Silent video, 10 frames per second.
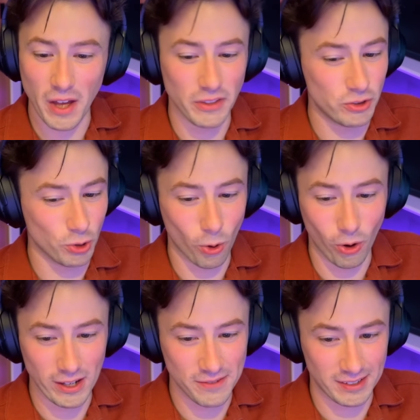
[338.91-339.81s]
And the
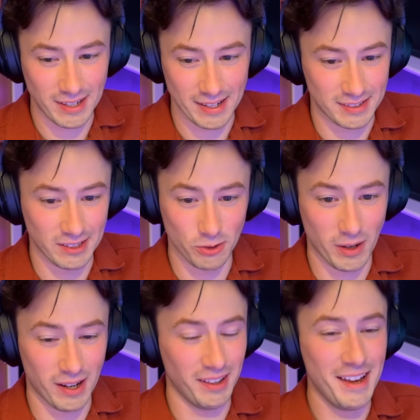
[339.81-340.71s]
door is fantastic as
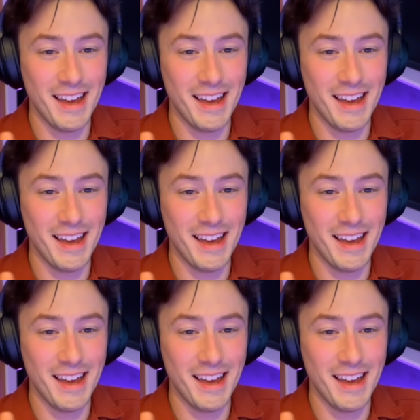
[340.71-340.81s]
well.